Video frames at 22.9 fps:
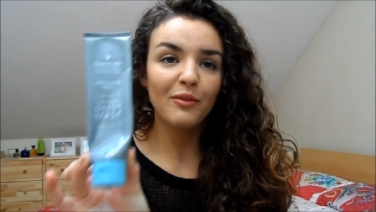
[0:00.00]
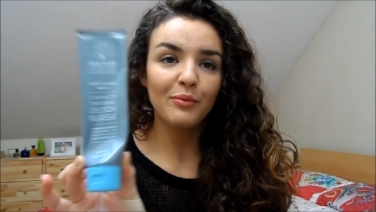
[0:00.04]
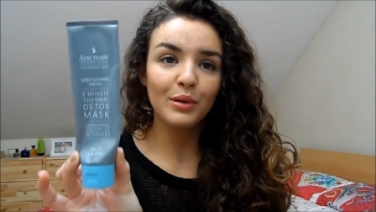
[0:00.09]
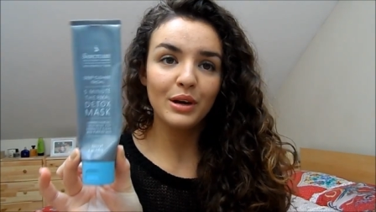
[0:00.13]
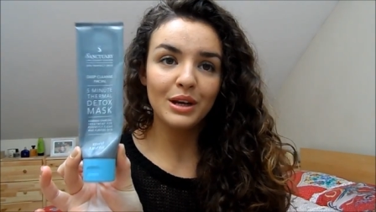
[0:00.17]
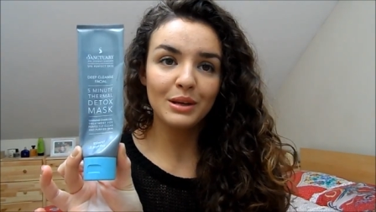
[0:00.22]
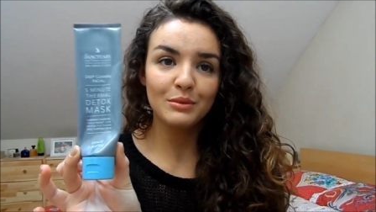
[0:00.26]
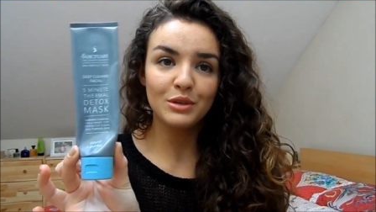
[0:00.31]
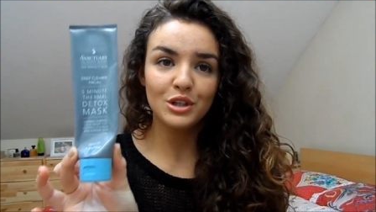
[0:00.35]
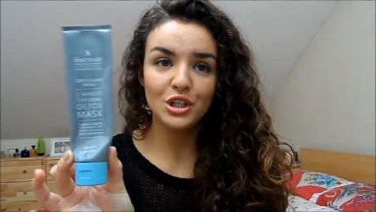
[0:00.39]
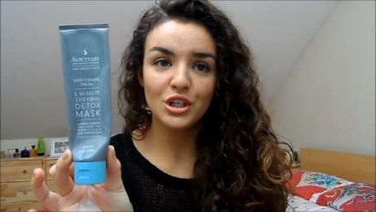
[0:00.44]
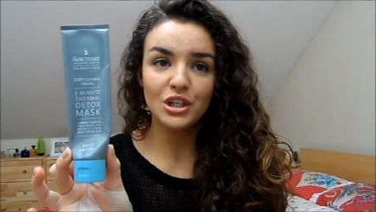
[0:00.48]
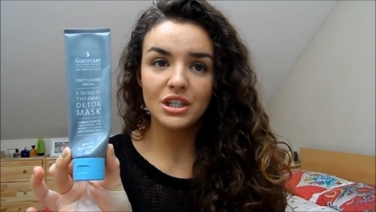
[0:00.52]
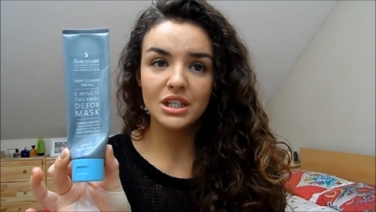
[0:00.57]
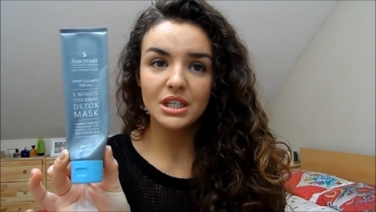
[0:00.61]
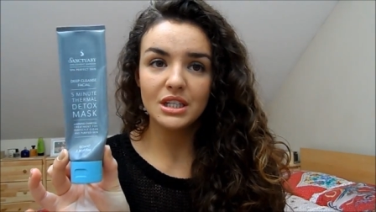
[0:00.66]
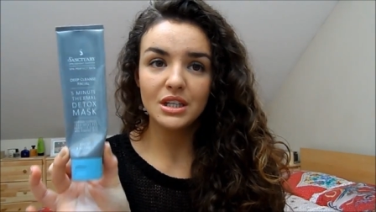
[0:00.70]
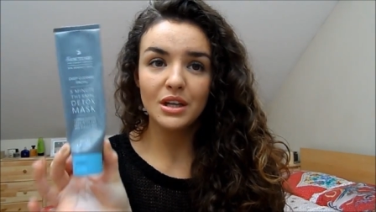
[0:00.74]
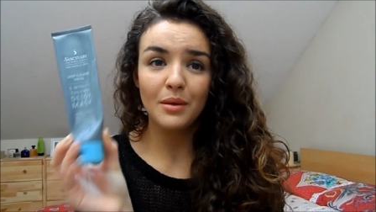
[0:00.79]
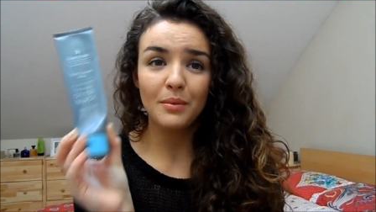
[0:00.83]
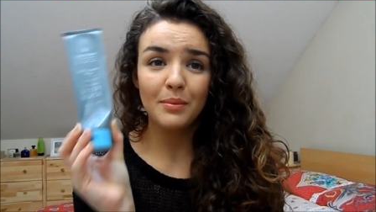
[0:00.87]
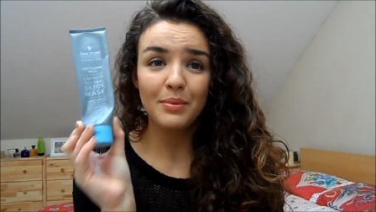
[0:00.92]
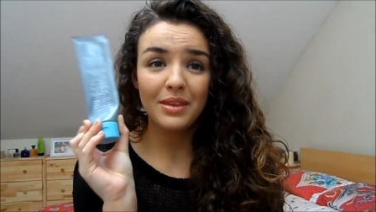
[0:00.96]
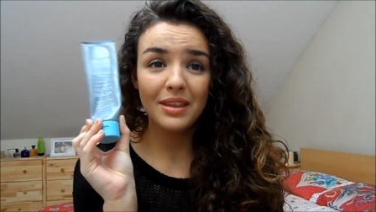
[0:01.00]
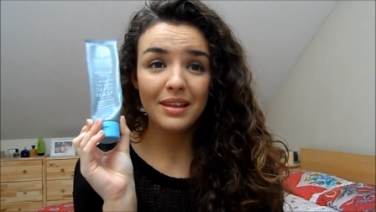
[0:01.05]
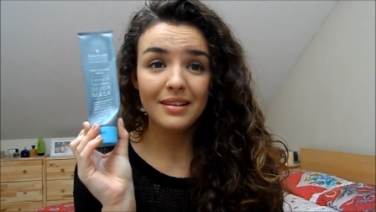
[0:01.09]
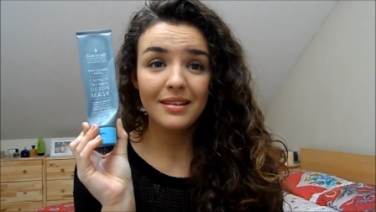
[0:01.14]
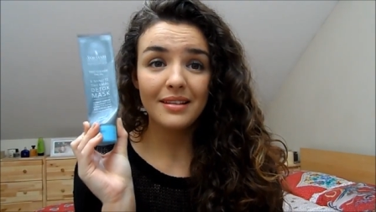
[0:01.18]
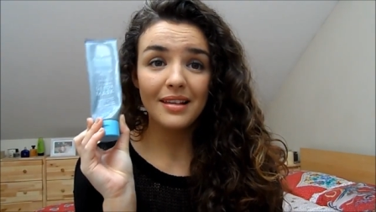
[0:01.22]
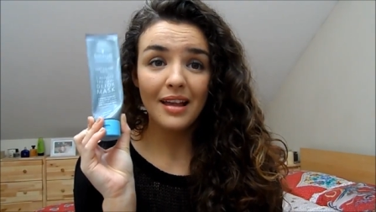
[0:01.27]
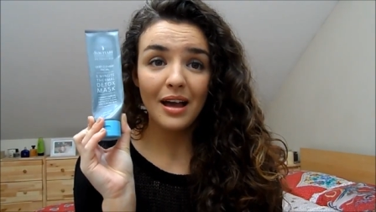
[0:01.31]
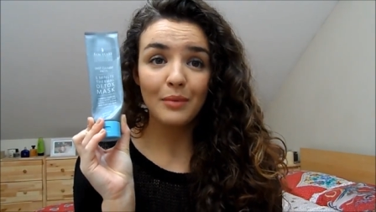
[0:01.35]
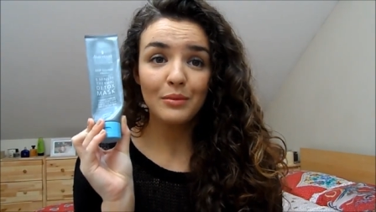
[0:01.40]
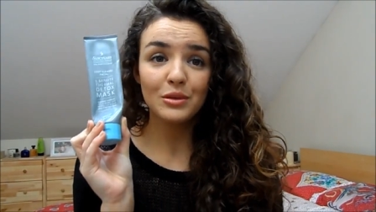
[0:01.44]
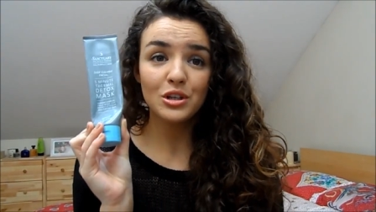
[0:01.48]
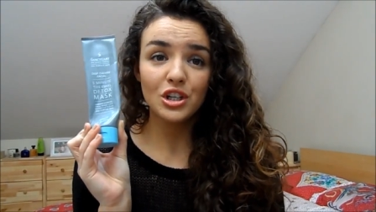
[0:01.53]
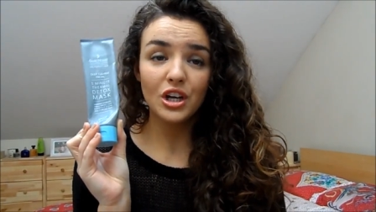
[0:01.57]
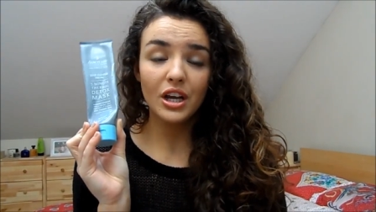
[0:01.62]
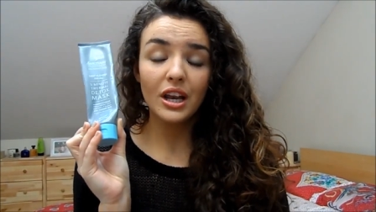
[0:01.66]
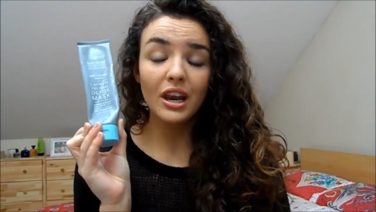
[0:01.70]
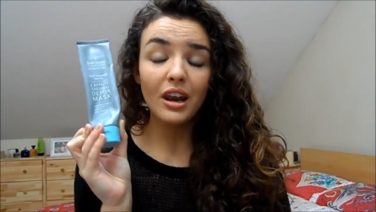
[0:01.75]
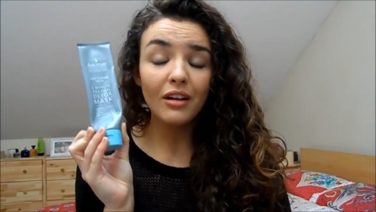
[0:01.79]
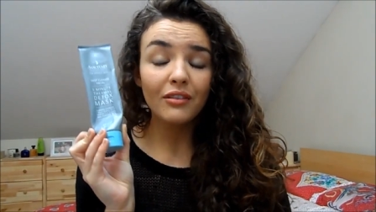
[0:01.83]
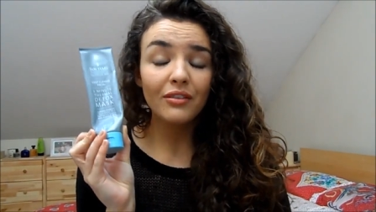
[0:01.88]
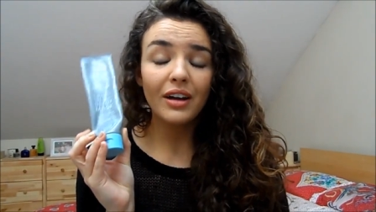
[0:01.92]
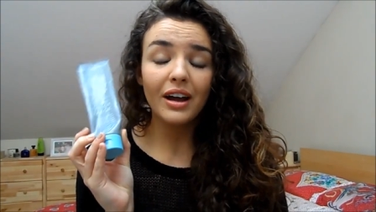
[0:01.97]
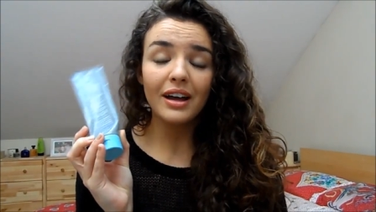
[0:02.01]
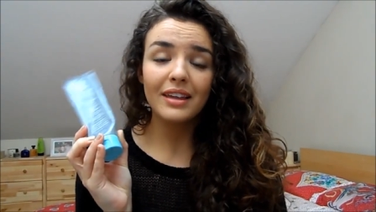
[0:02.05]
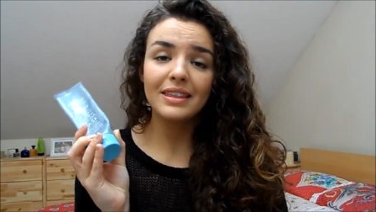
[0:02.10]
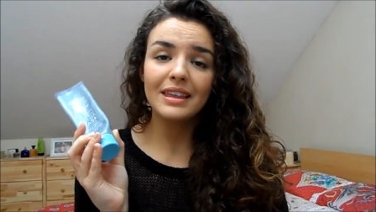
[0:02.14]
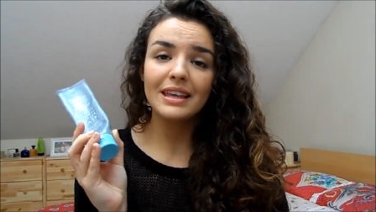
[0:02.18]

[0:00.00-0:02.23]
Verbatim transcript: I've pretty much used this up. This is how much I love it.